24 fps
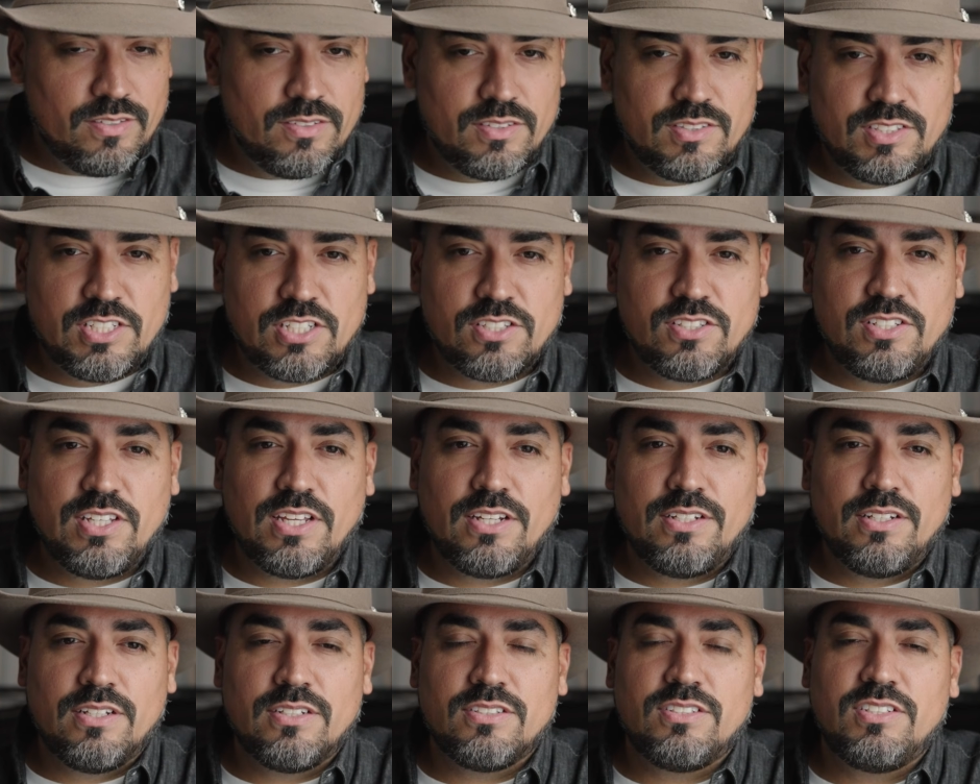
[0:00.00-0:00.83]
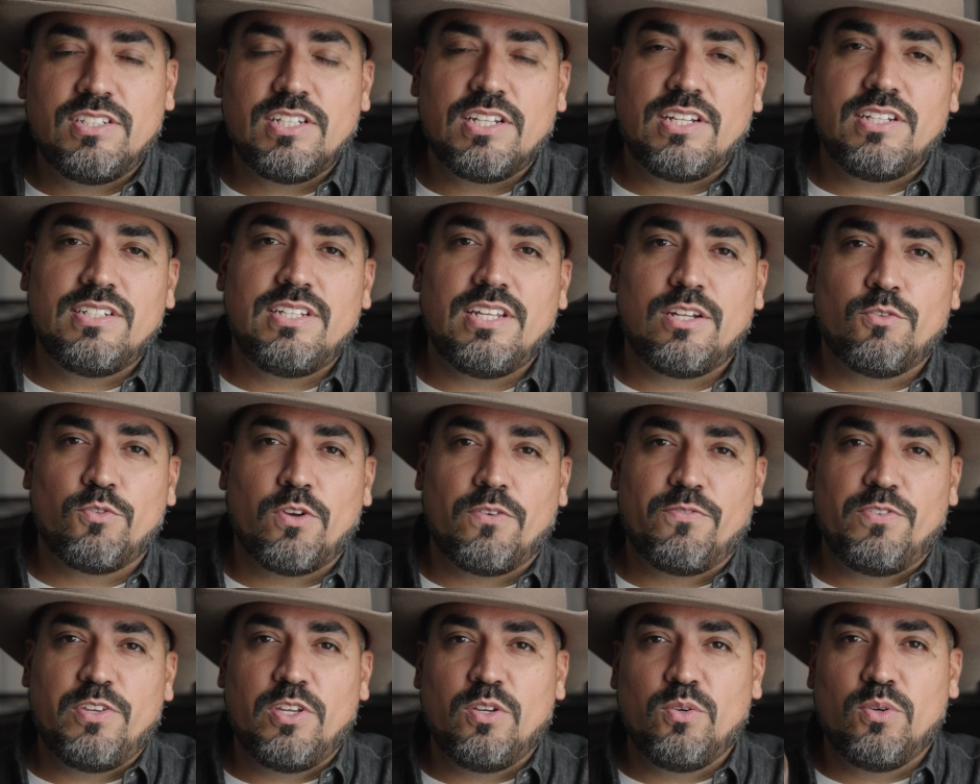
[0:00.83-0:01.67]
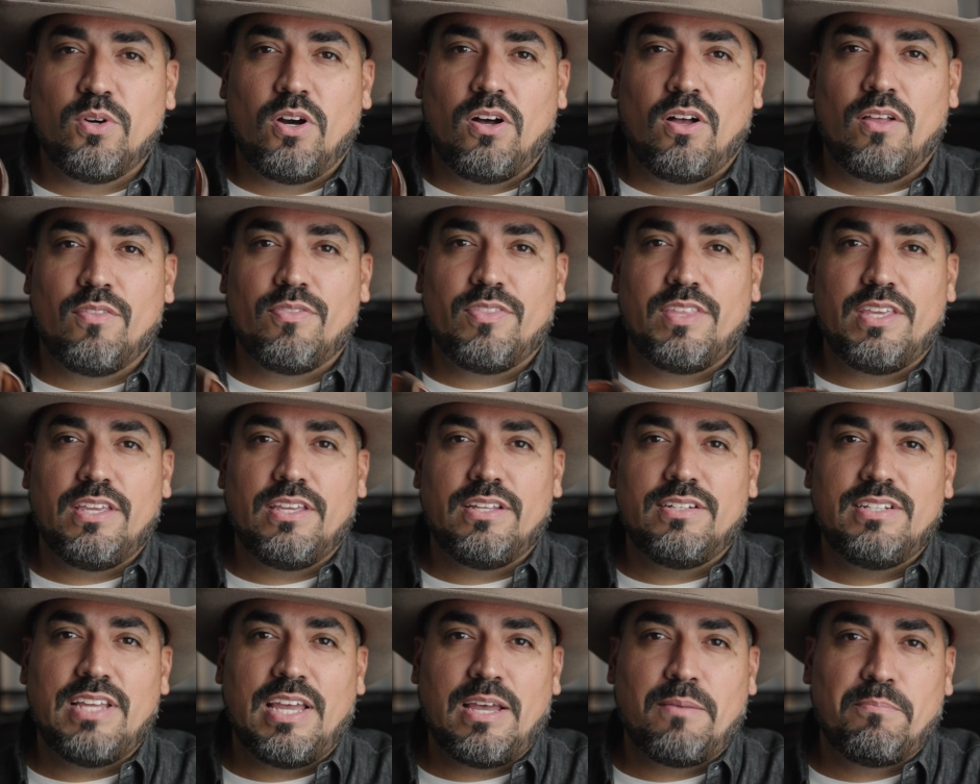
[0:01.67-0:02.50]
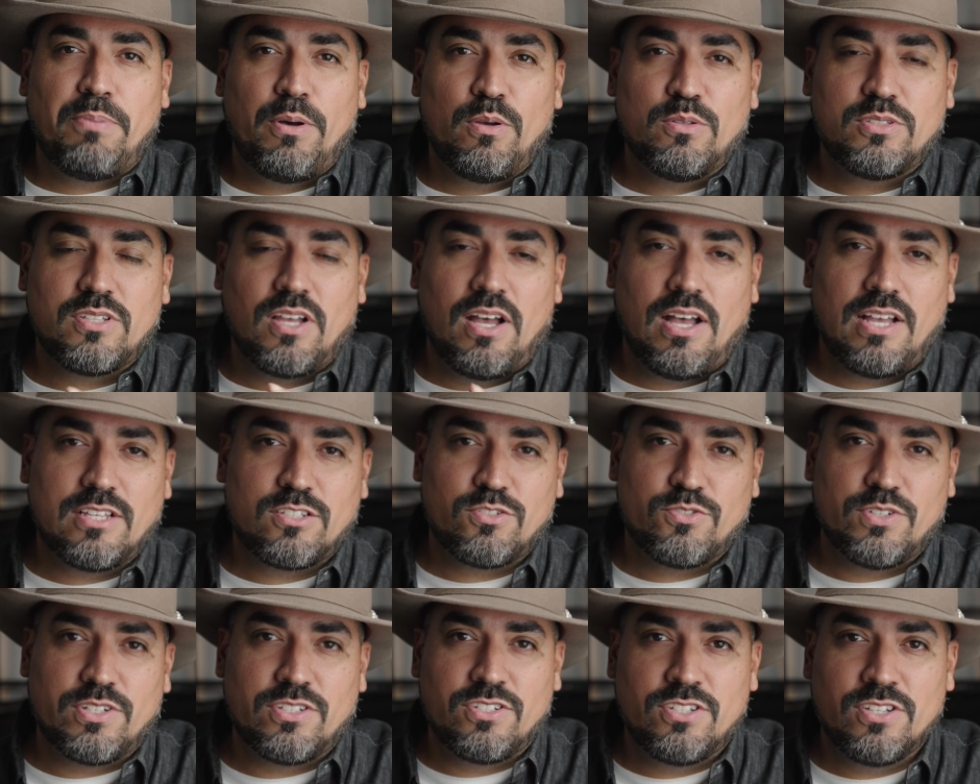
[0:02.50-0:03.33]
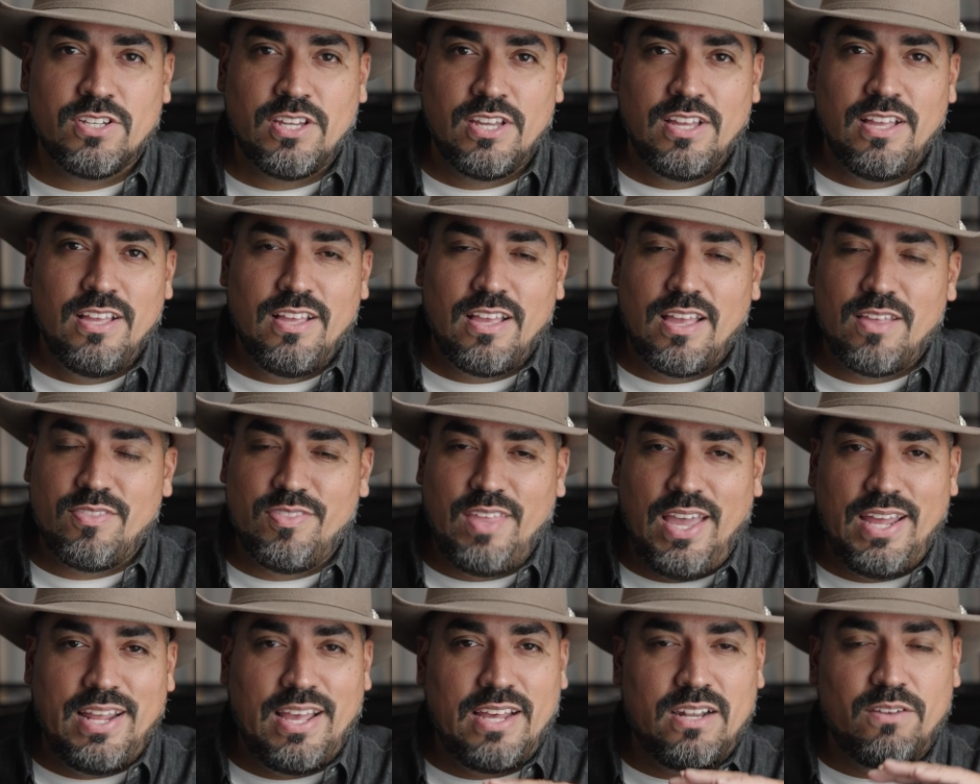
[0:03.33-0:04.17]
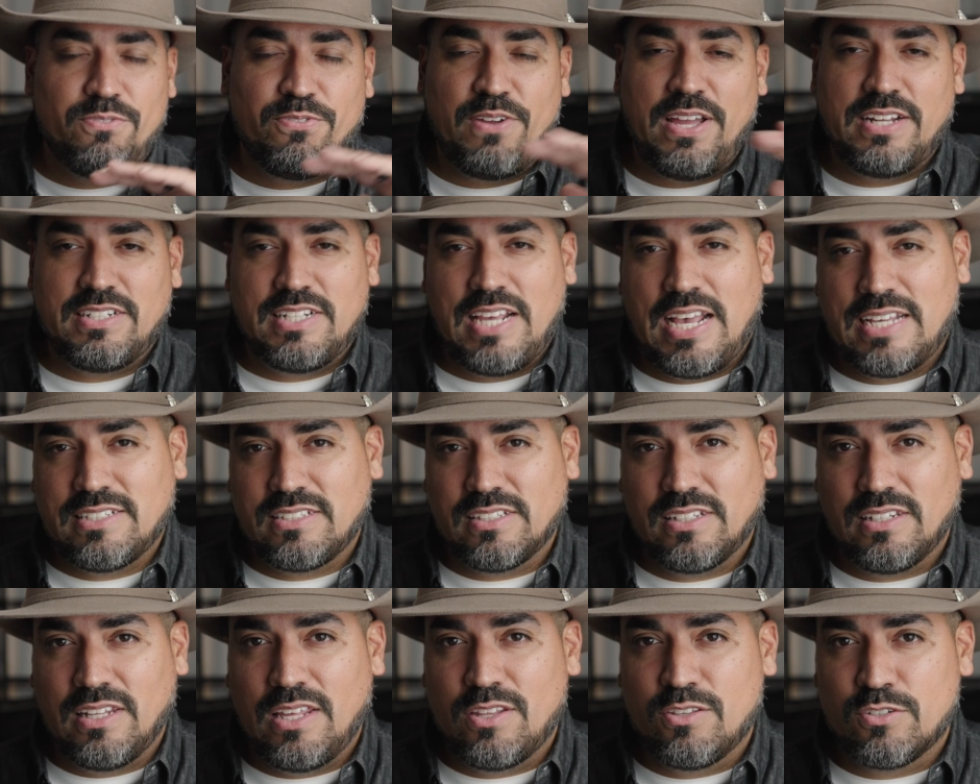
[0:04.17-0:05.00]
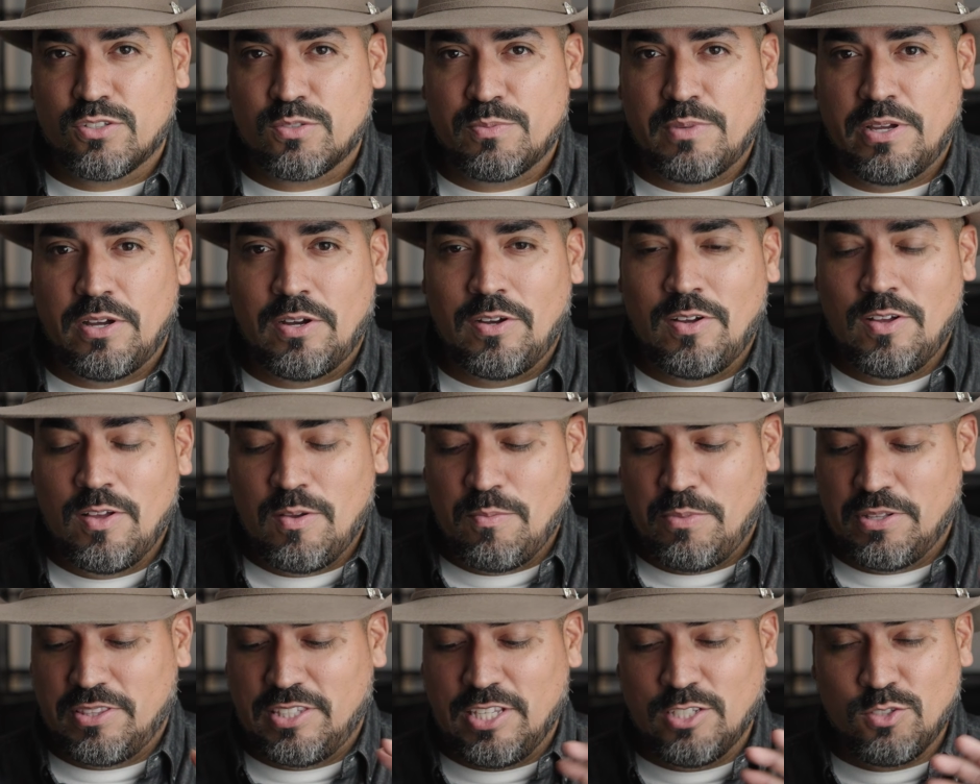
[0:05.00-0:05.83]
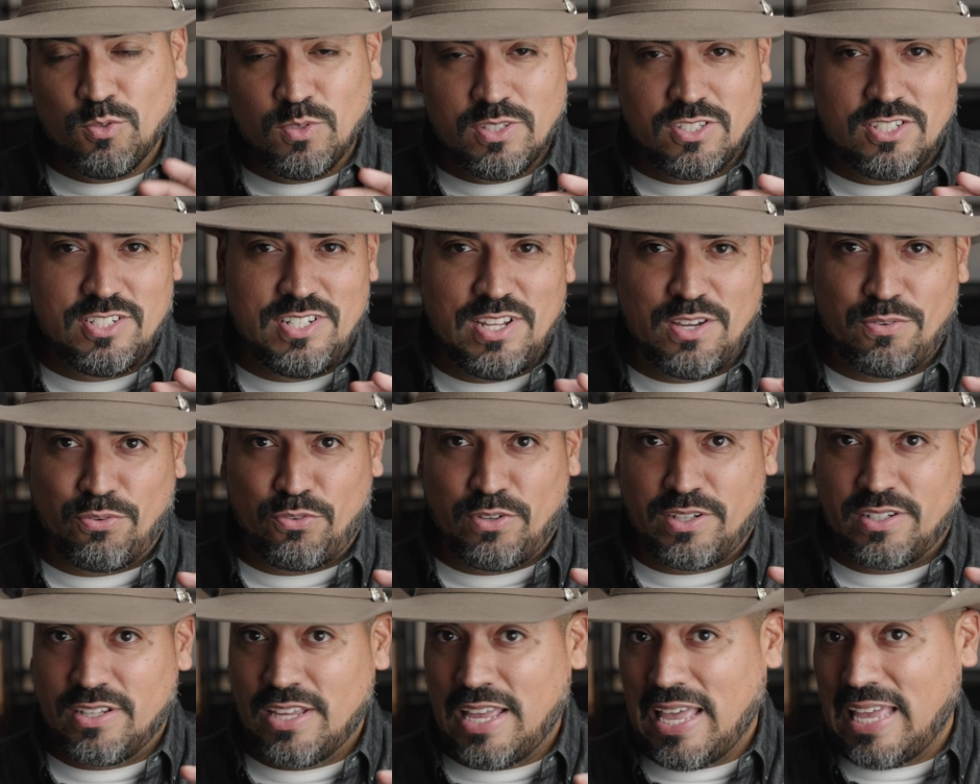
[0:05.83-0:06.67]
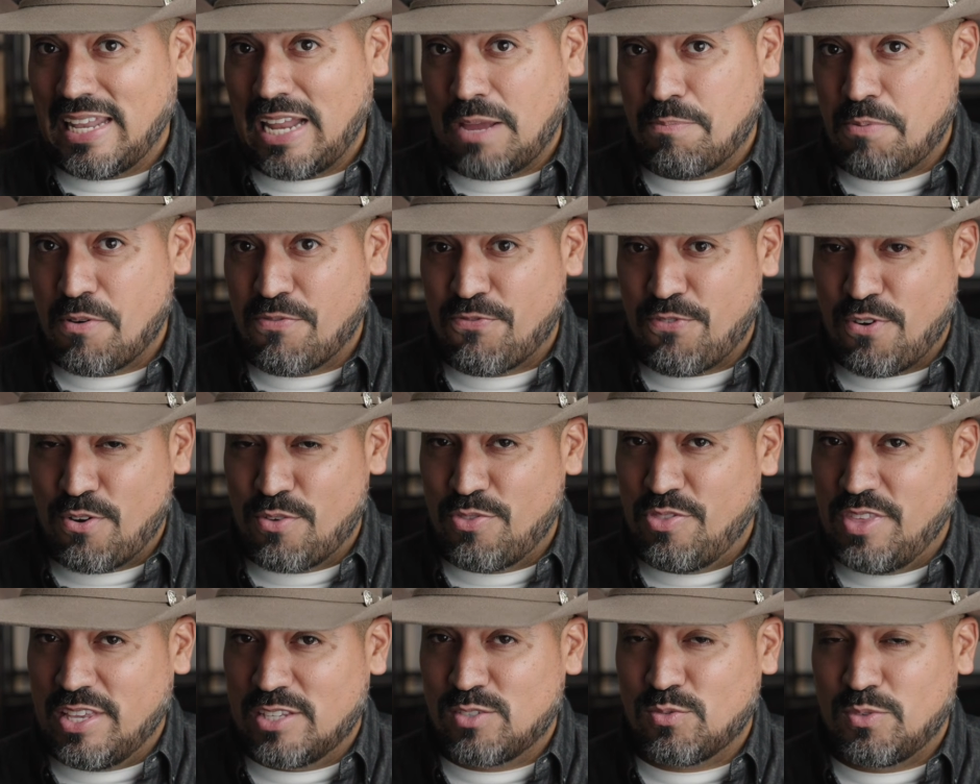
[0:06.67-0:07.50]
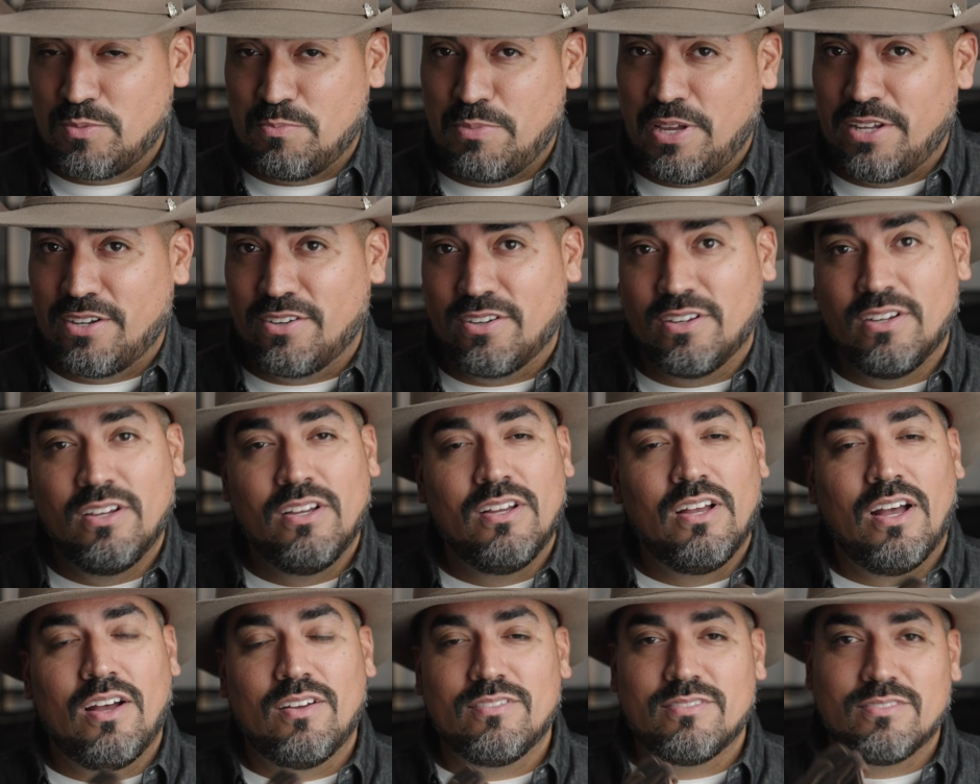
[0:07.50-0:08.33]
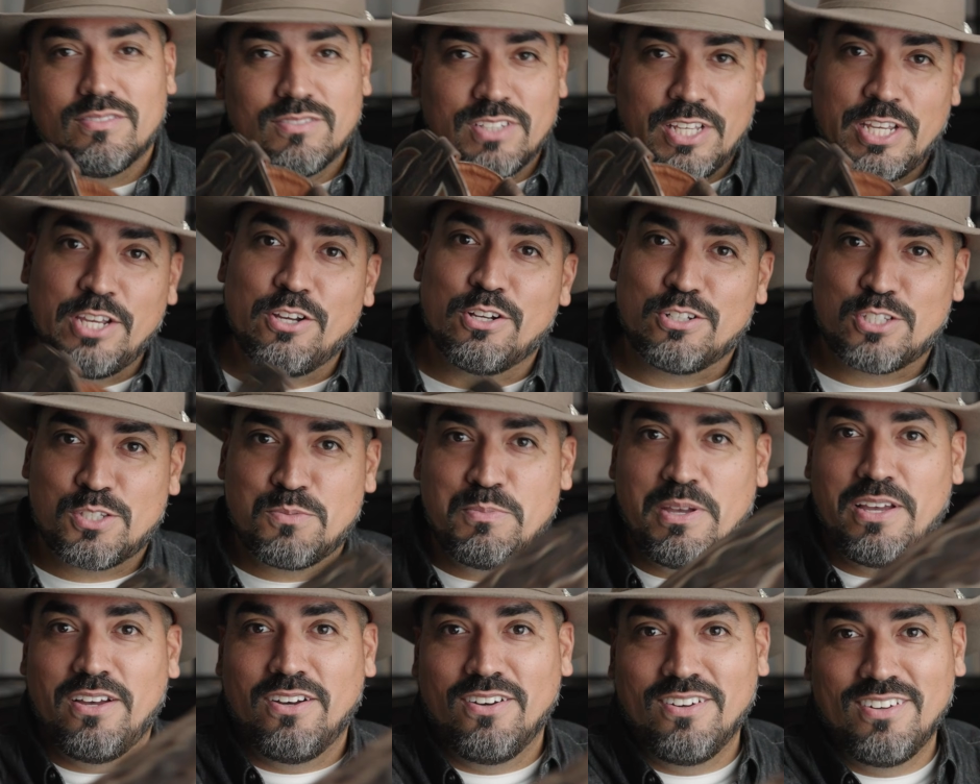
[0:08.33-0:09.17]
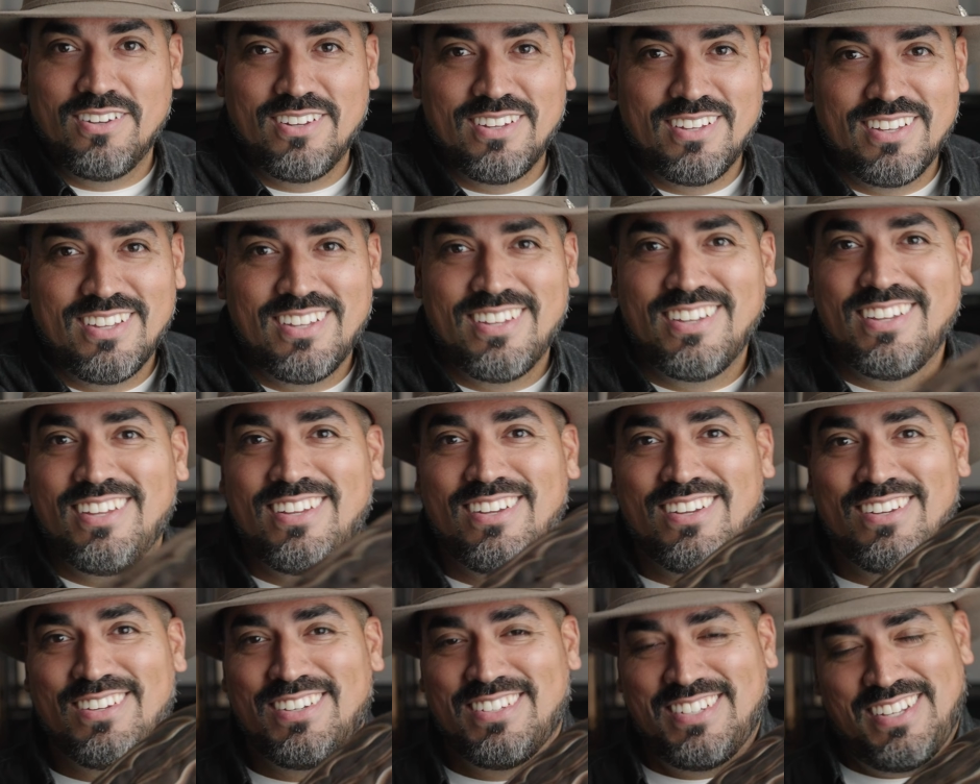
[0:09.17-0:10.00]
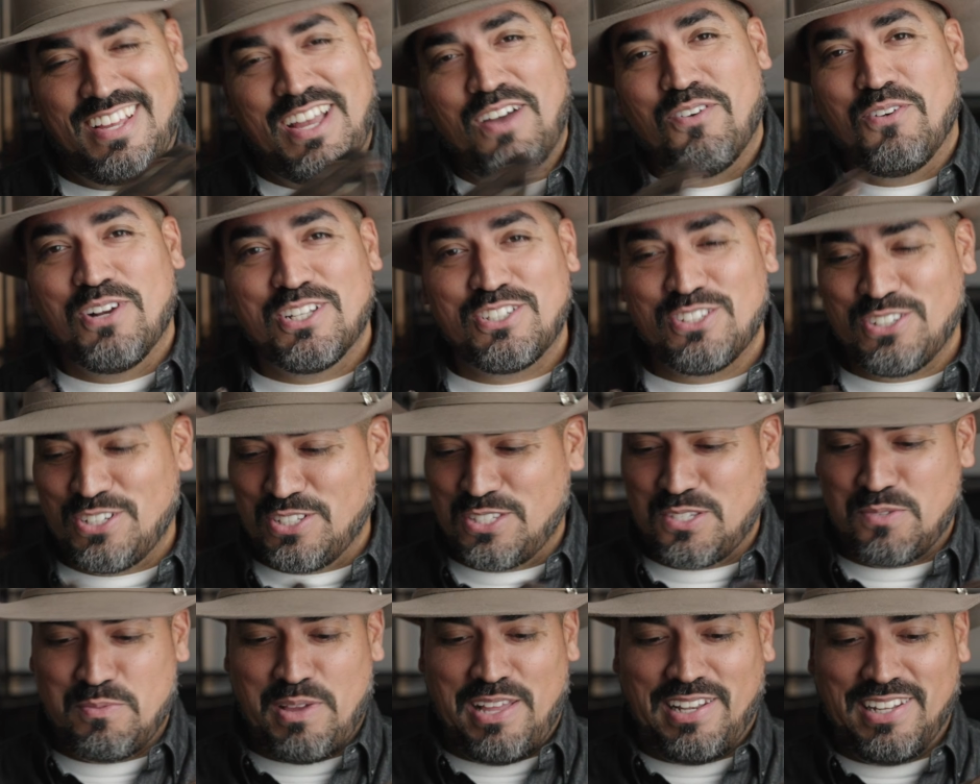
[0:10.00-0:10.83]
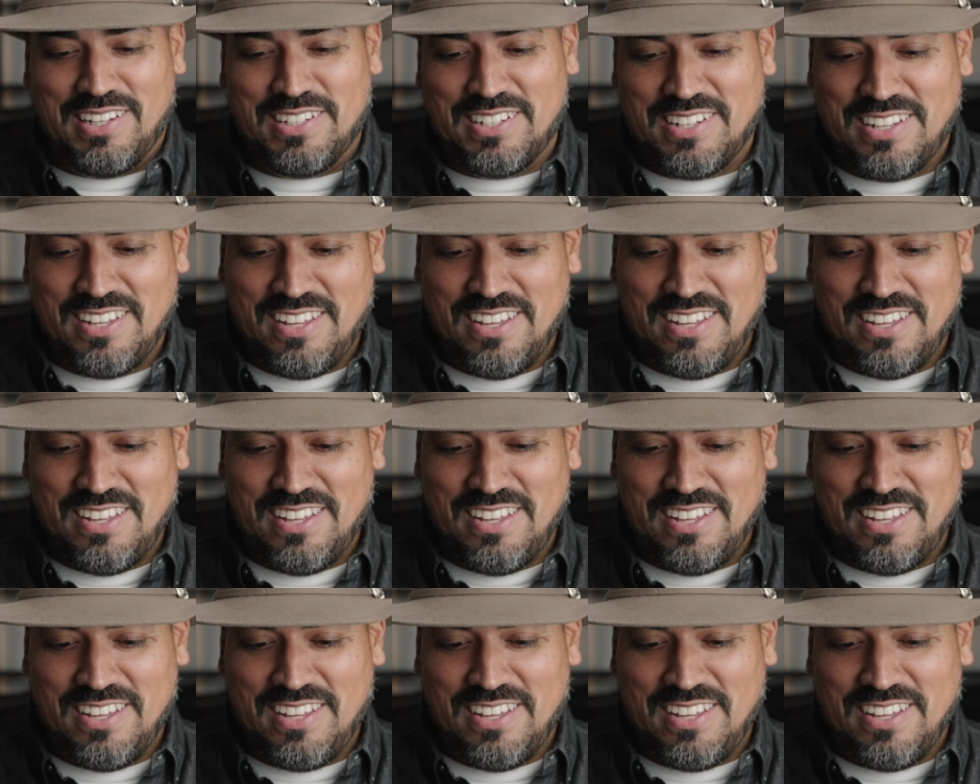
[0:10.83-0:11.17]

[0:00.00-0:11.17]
just did a review on the Dan Post Ostrich, and that had a fantastic leather smell. But this one's different, and I prefer this one better. Here, smell. I wish you could smell it.